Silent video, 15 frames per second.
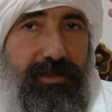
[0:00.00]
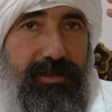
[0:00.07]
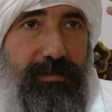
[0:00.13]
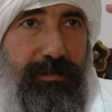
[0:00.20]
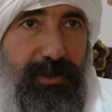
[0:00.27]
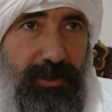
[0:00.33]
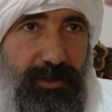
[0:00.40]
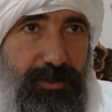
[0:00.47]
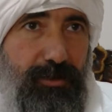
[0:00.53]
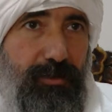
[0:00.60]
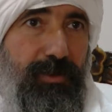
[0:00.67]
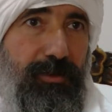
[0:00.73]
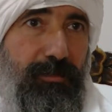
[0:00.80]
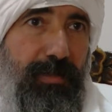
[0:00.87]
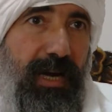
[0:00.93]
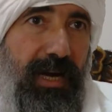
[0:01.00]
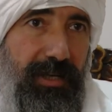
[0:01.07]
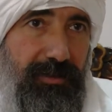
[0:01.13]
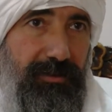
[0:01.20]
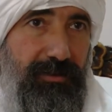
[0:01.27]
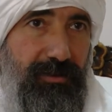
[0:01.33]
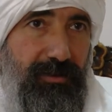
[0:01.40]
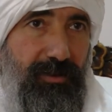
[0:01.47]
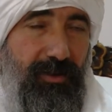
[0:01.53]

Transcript: spiritual mind